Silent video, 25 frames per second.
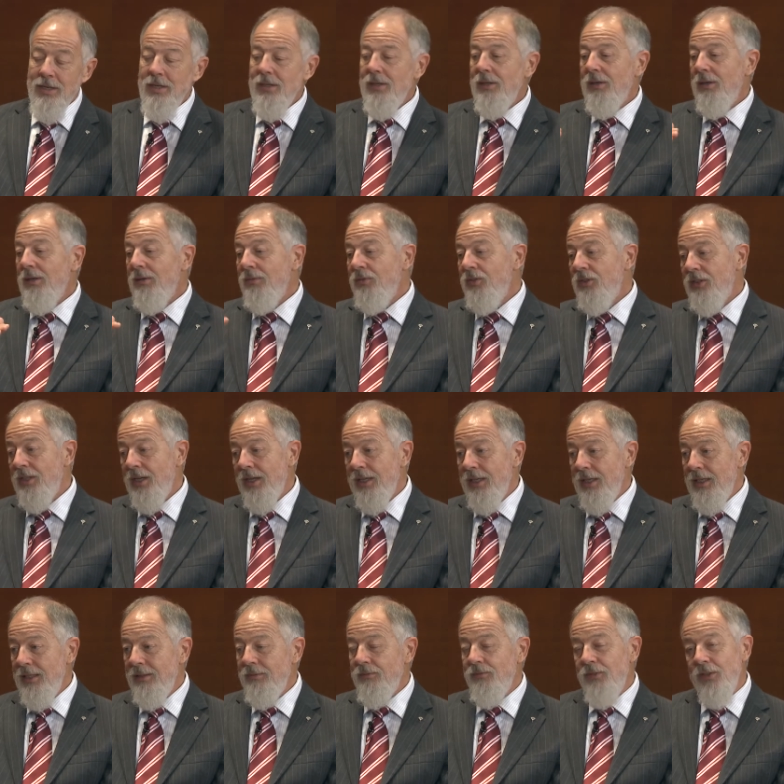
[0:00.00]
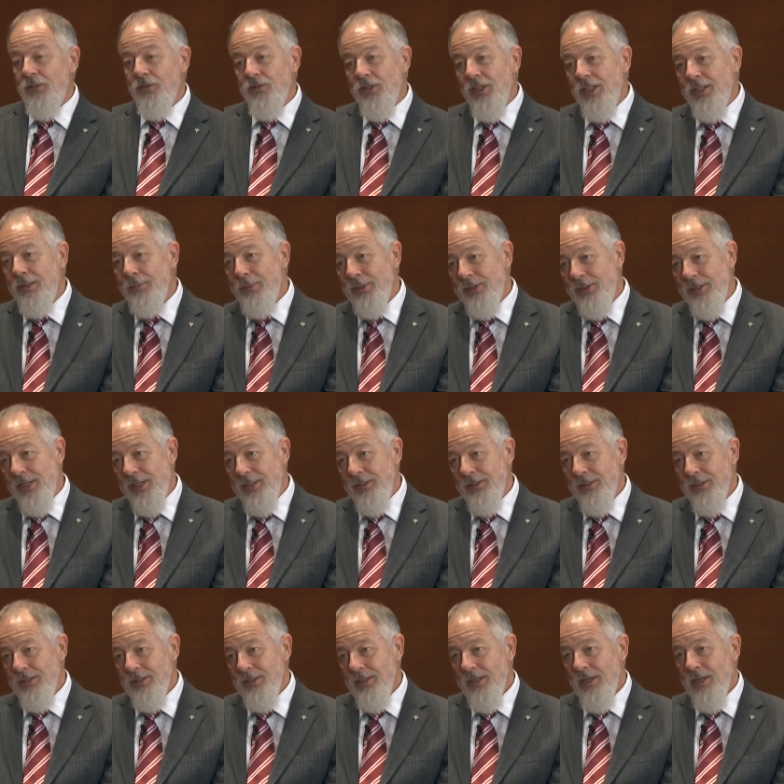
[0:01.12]
of say
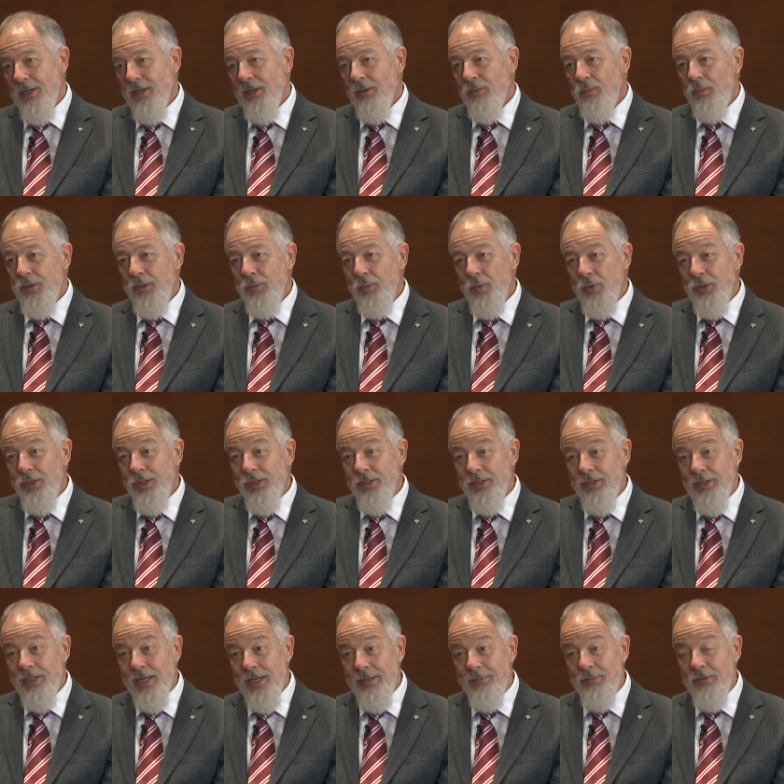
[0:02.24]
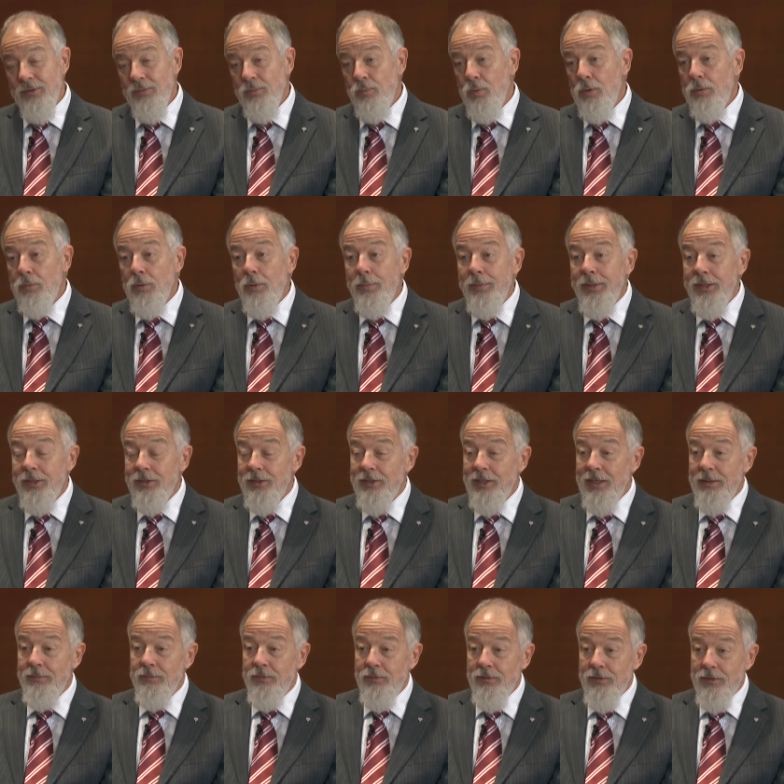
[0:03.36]
15%, we would accept, well, would we
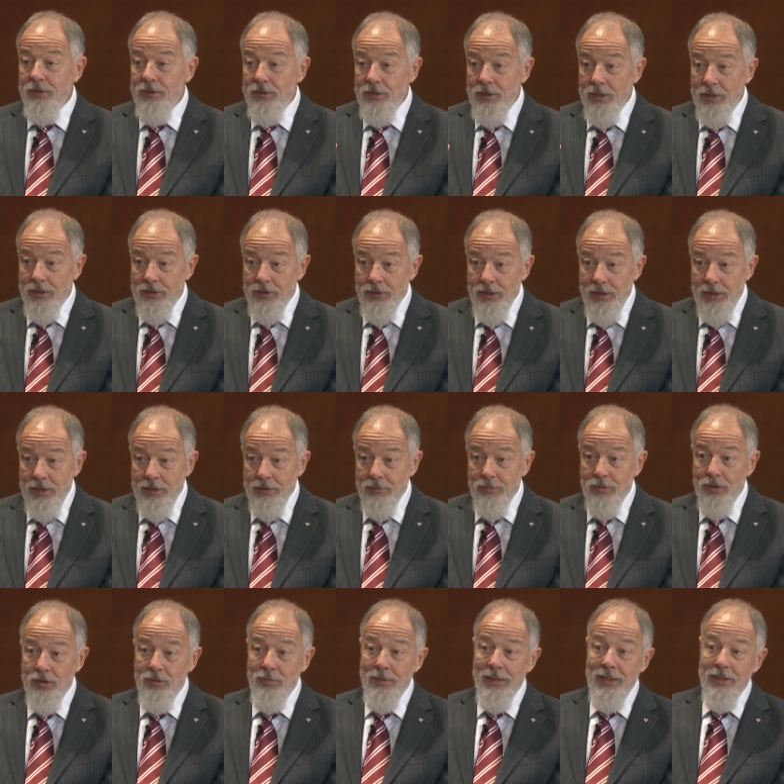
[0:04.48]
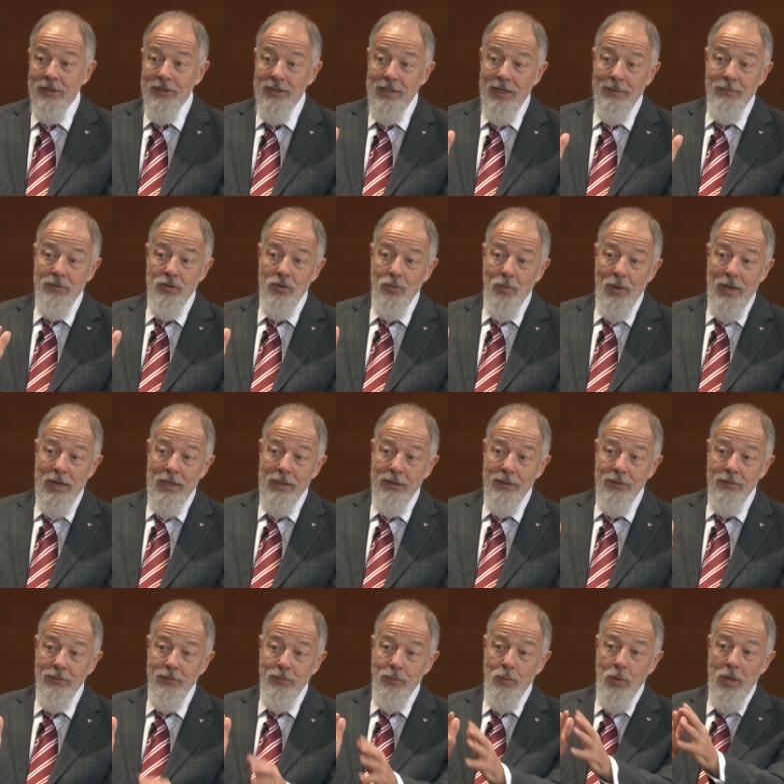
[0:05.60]
accept 13? Would we accept
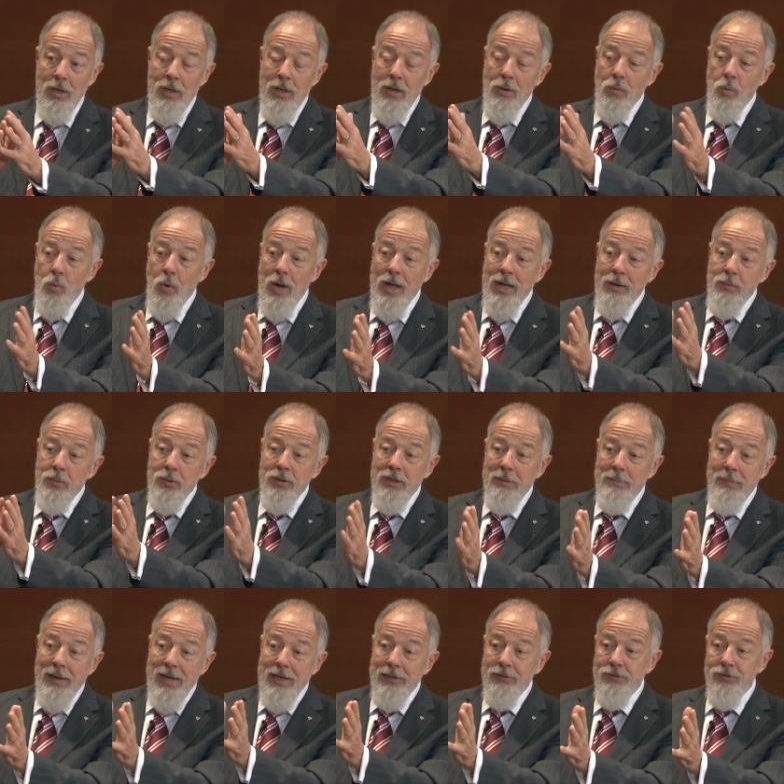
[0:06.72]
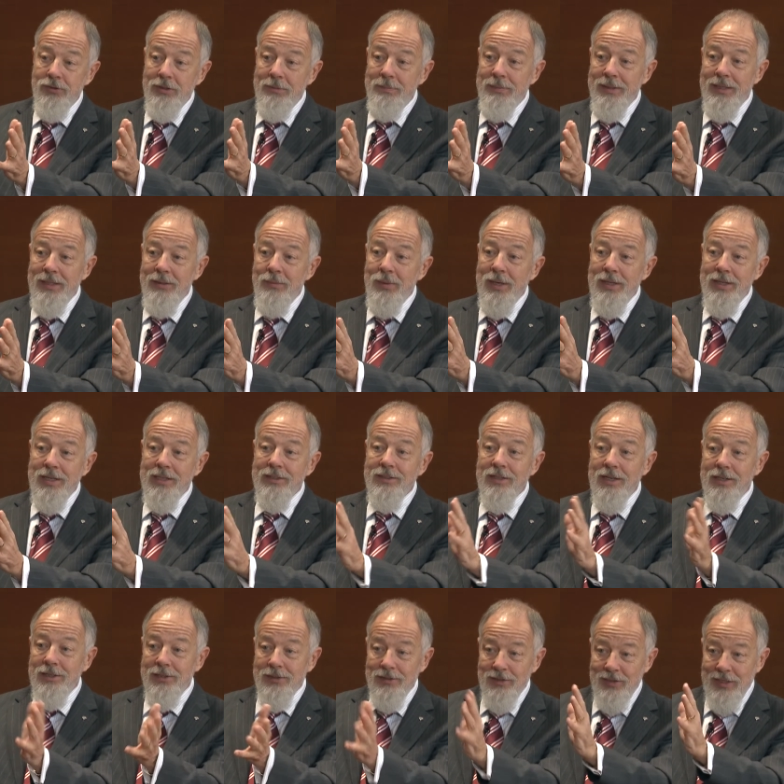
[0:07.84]
12? Where would the boundary be where that's
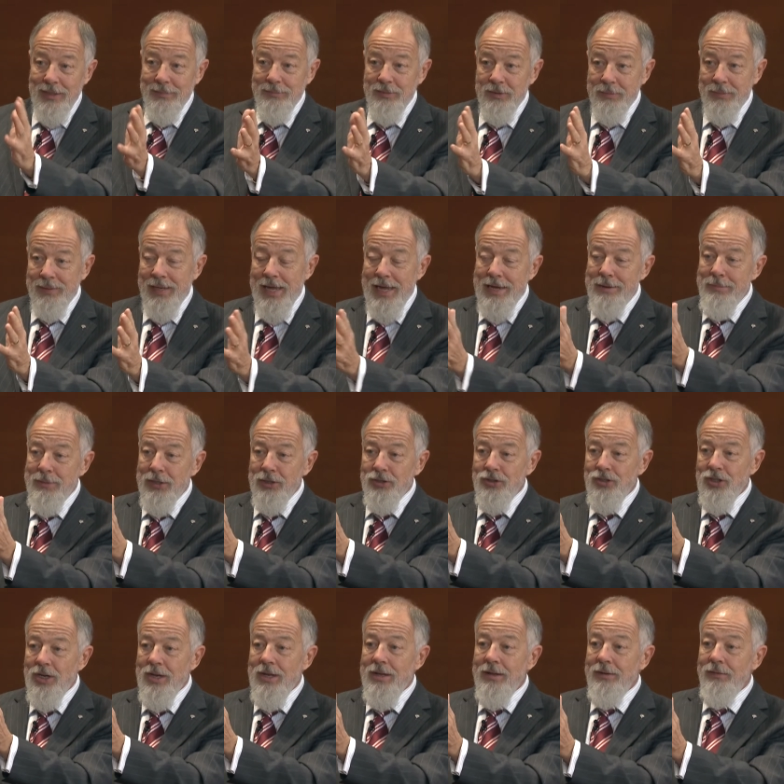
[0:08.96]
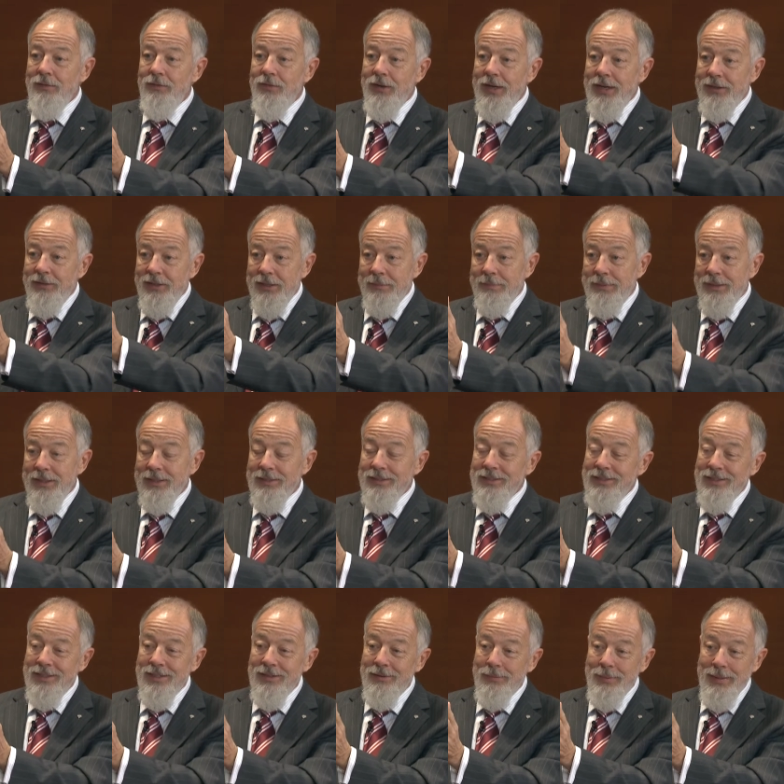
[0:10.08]
unacceptable? How much
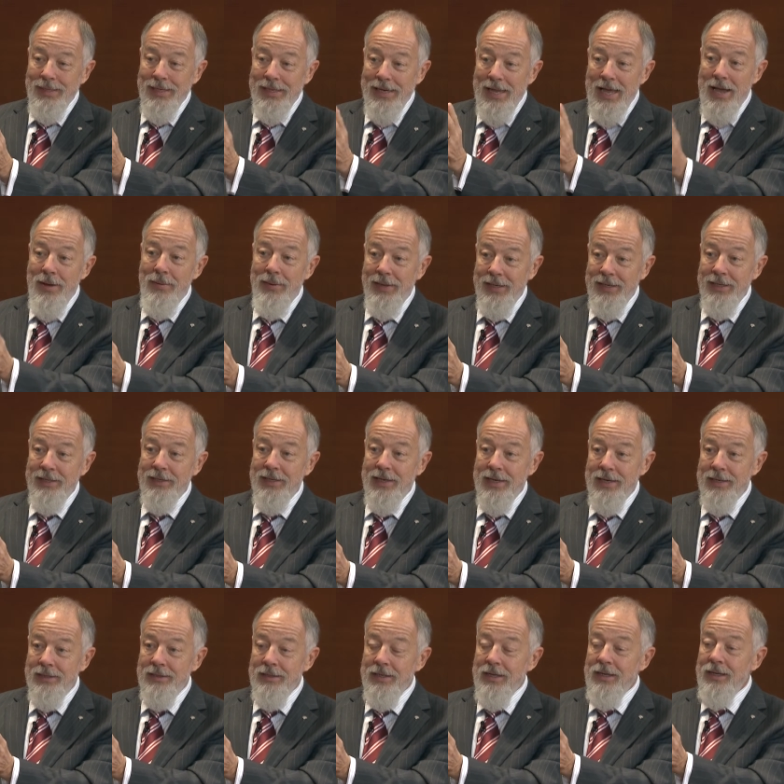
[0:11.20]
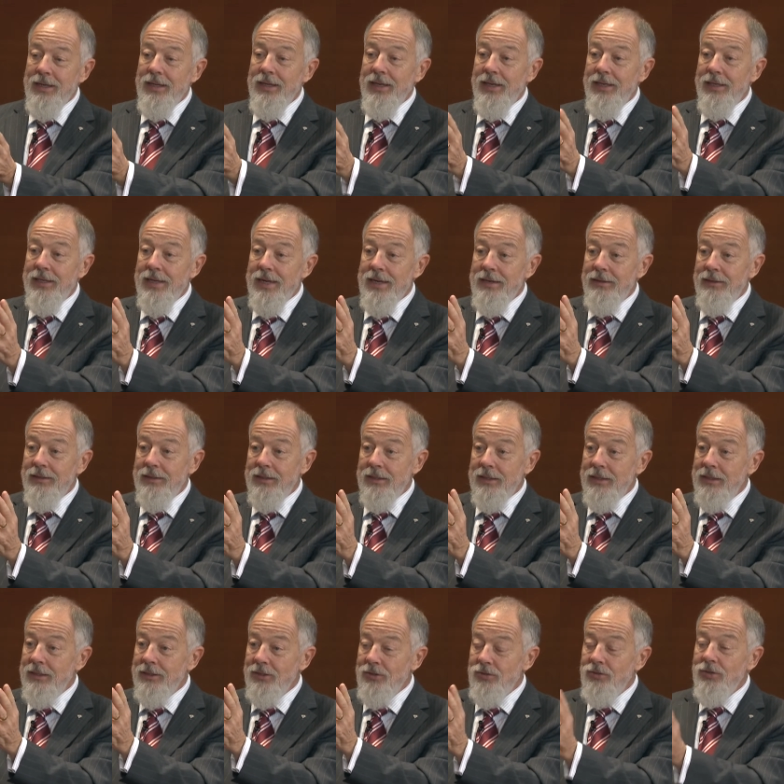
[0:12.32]
variability are we allowing in
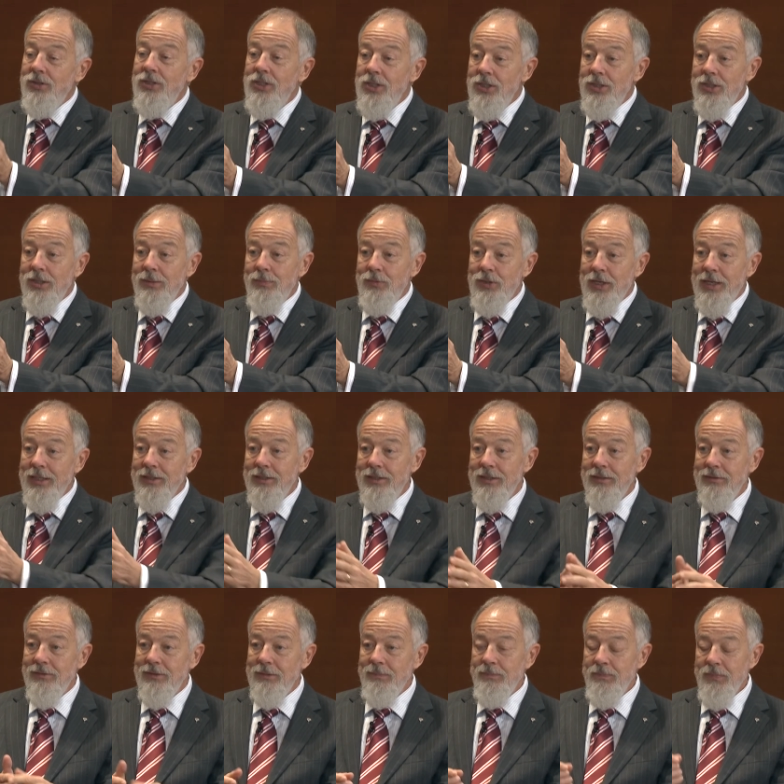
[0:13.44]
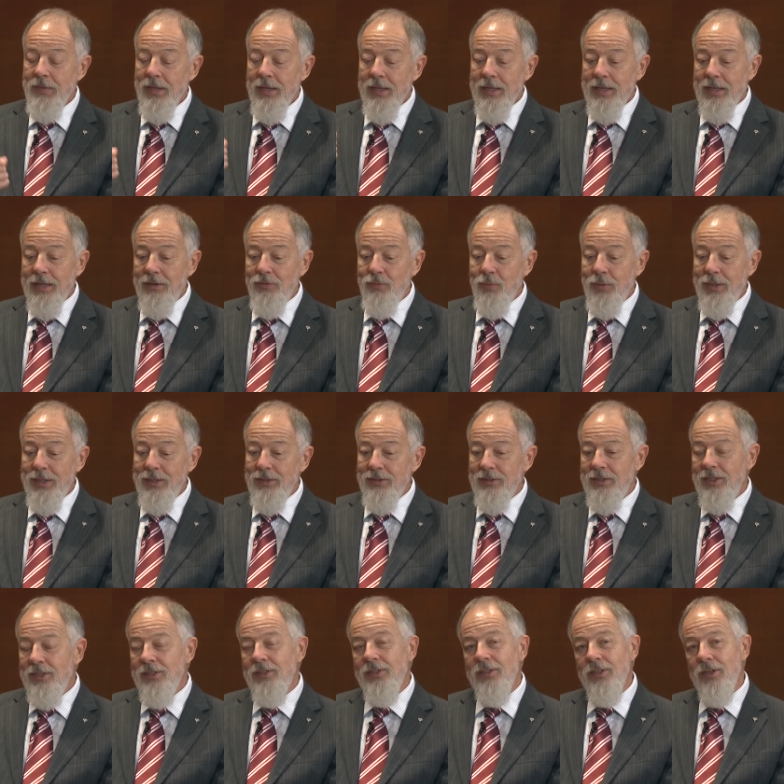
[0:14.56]
our strategic objectives? If we
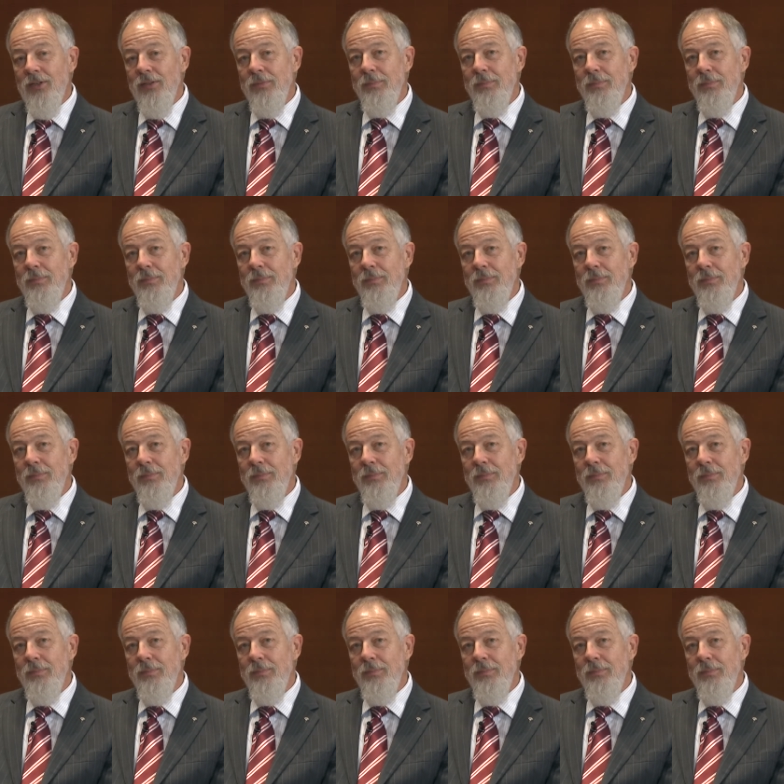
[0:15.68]
insist on